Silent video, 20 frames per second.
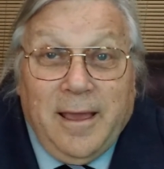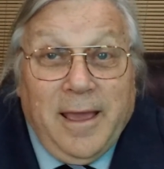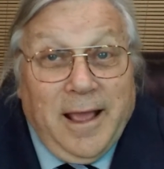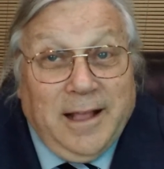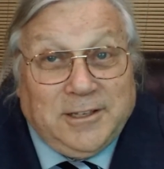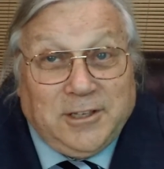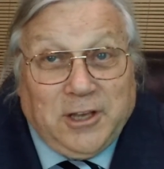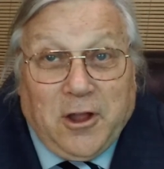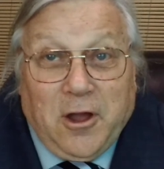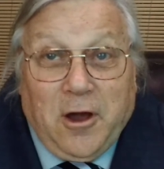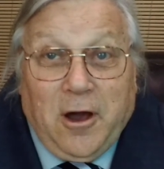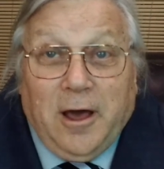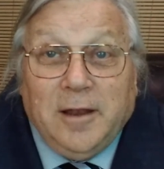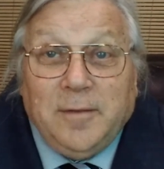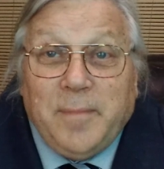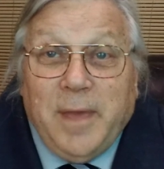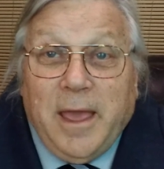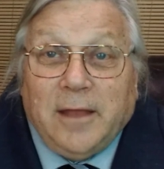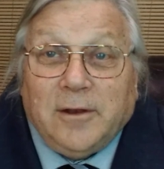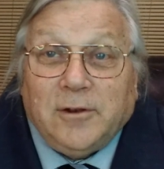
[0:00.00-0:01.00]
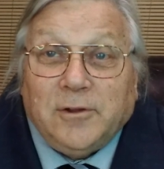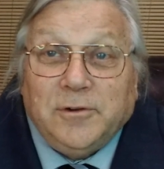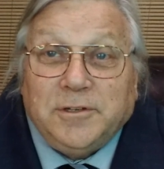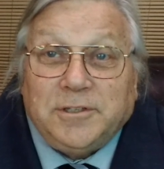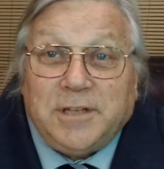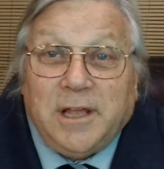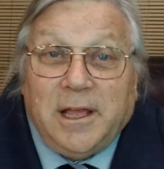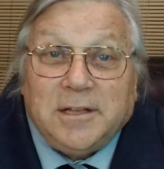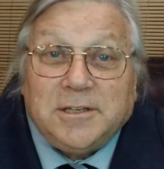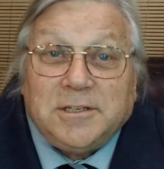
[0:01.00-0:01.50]
It's a con man who
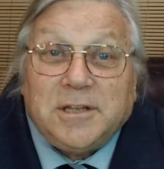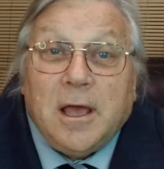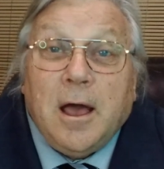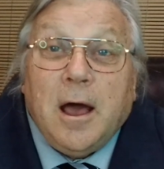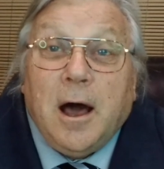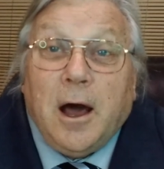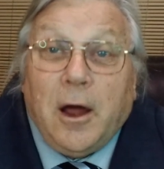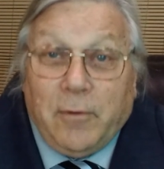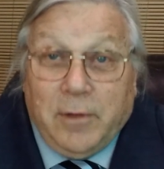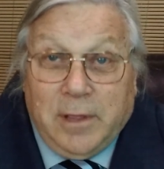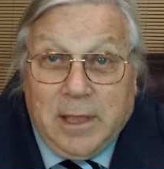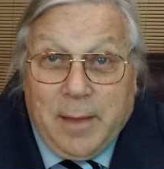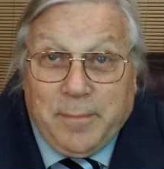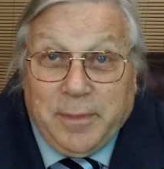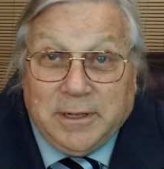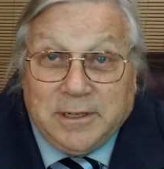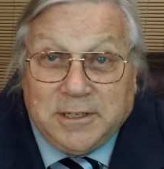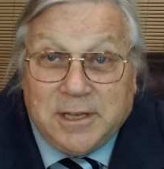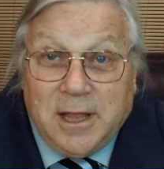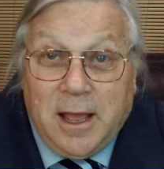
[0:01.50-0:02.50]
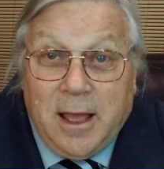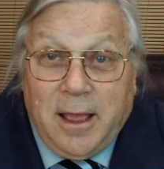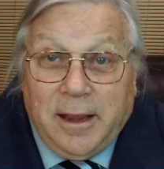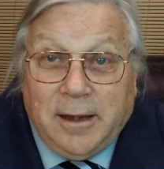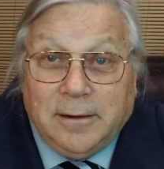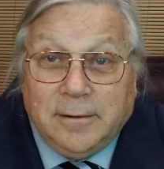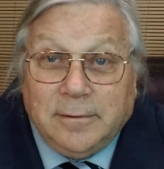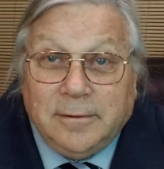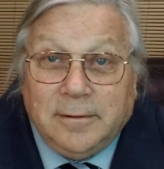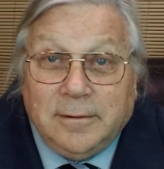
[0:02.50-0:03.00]
says, hurry up and
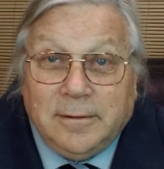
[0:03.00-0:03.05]
sign.